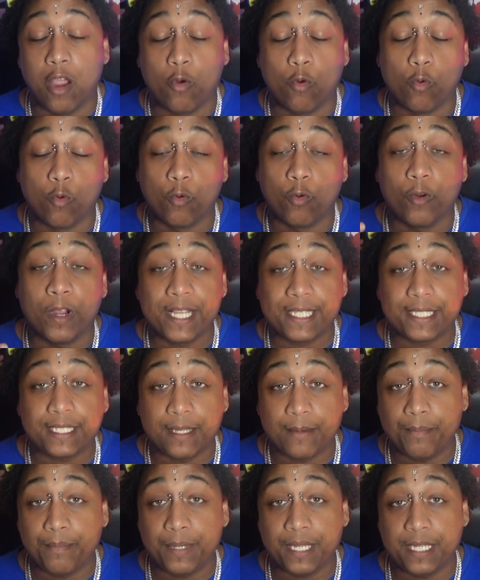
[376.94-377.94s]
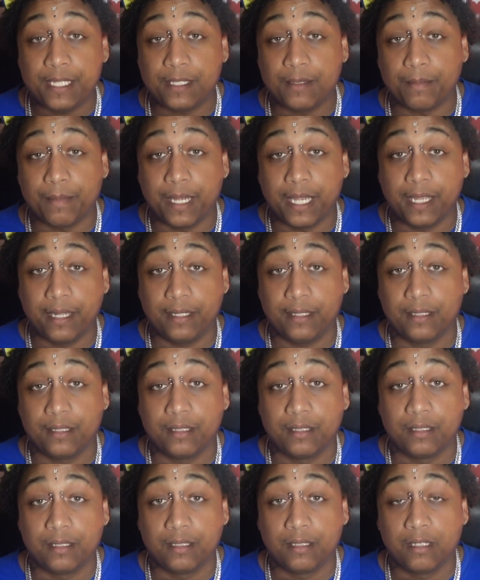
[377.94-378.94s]
Rest in peace, man.
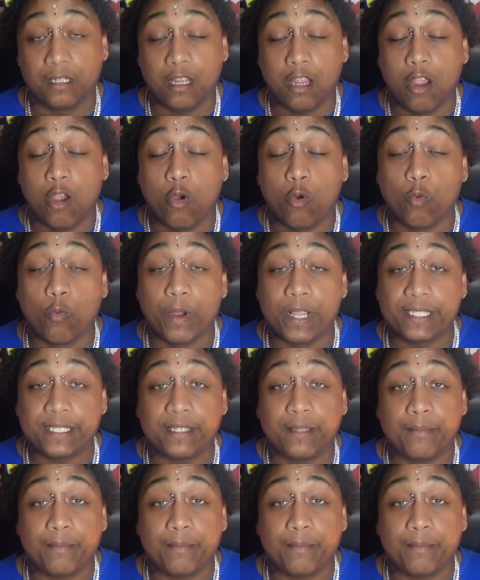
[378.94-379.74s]
Rest